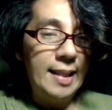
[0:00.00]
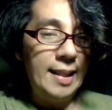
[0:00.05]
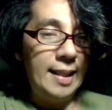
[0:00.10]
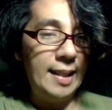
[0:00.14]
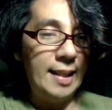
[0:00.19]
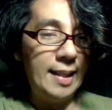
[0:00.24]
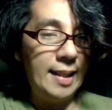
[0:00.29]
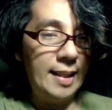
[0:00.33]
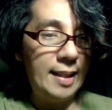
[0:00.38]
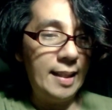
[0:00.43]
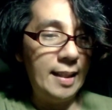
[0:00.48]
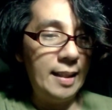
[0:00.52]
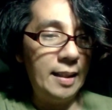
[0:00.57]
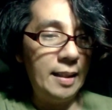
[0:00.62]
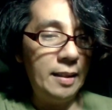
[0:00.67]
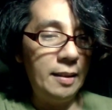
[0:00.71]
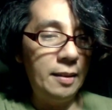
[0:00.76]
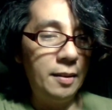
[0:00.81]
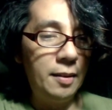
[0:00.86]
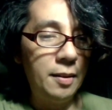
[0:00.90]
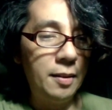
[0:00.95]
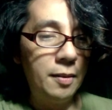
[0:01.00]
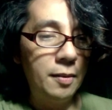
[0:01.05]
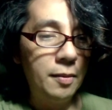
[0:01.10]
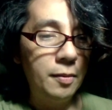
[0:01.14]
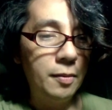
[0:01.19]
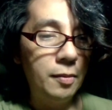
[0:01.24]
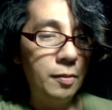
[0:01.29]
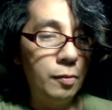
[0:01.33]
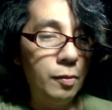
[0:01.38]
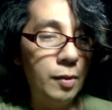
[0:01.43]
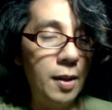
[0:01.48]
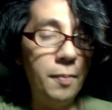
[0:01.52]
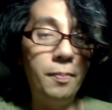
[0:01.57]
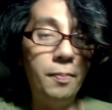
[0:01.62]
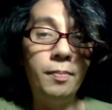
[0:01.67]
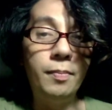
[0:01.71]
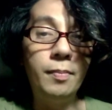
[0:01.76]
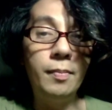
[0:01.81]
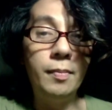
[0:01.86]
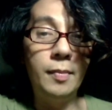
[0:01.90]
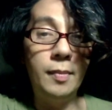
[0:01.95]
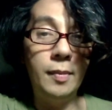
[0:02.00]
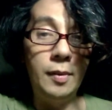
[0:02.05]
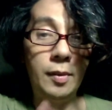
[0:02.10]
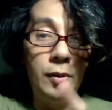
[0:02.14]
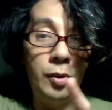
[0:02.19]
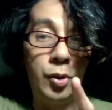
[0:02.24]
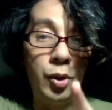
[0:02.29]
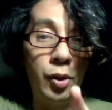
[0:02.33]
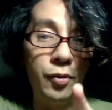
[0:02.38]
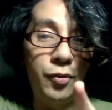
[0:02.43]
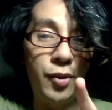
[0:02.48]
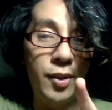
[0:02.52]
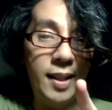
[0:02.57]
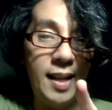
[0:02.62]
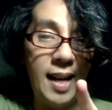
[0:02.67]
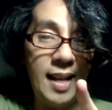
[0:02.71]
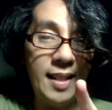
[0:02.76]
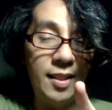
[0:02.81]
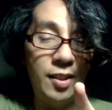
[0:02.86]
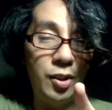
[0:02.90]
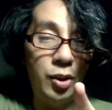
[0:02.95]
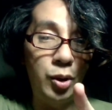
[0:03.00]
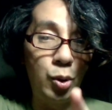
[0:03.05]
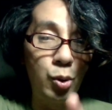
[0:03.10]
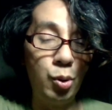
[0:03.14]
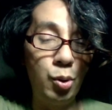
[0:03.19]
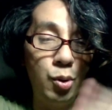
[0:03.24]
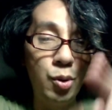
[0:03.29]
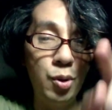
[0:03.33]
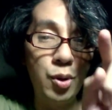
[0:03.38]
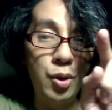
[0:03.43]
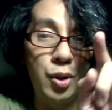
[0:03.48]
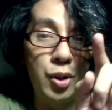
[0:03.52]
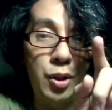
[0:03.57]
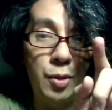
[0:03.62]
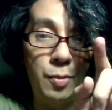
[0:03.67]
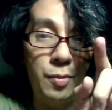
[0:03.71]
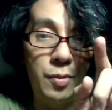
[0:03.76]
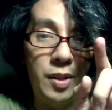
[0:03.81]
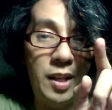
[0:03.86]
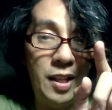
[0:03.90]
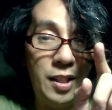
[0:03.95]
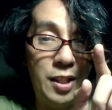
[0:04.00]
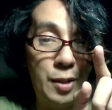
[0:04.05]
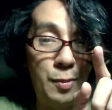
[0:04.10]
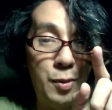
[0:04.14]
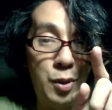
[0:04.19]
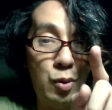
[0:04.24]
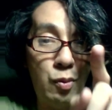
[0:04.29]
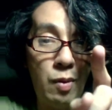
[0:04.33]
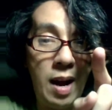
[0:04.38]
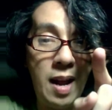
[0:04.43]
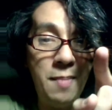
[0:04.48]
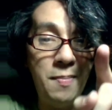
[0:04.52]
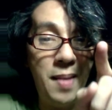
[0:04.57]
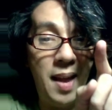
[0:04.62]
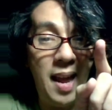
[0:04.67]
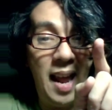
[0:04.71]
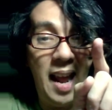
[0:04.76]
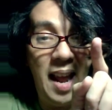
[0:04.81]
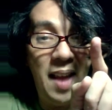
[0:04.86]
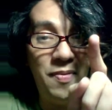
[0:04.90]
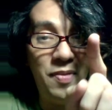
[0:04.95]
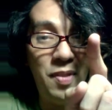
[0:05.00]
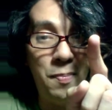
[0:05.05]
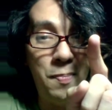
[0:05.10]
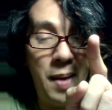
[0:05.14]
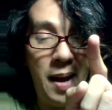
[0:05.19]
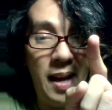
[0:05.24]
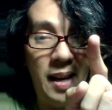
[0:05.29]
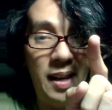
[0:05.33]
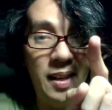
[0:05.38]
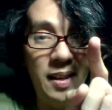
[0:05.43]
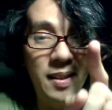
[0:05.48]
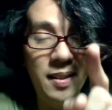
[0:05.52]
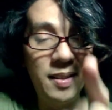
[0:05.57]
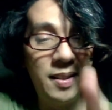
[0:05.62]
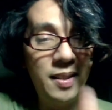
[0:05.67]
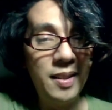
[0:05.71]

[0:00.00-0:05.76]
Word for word: And well, don't forget to hit subscribe and the bell